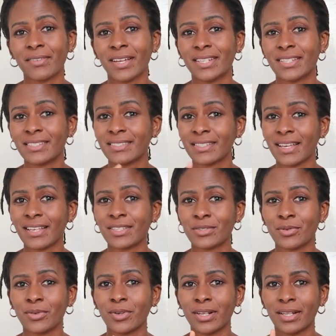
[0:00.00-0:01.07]
I
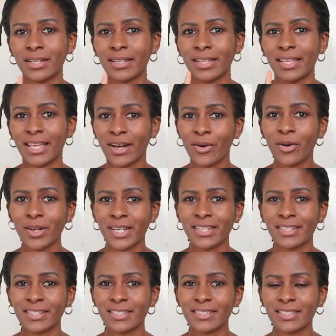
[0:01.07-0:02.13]
discussed all
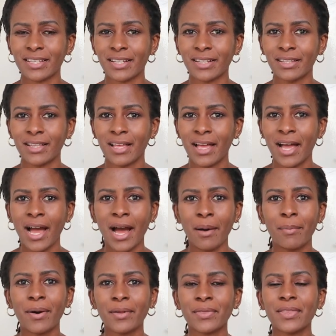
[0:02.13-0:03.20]
in detail
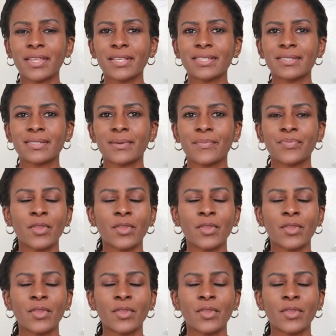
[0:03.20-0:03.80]
about this